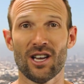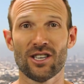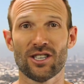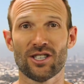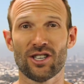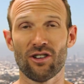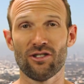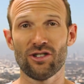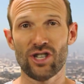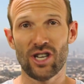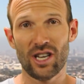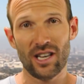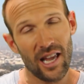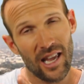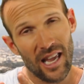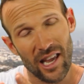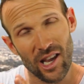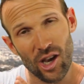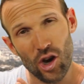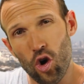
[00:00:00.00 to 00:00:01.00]
So
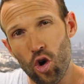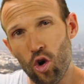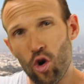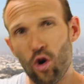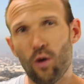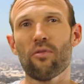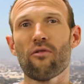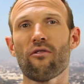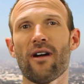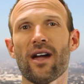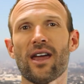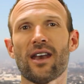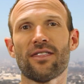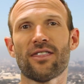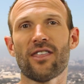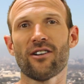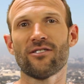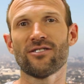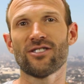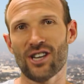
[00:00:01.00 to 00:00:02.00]
she
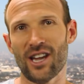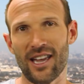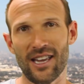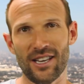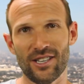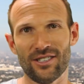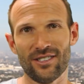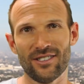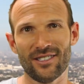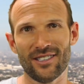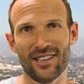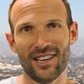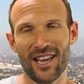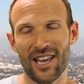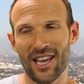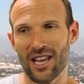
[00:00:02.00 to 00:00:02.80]
incorporated those changes.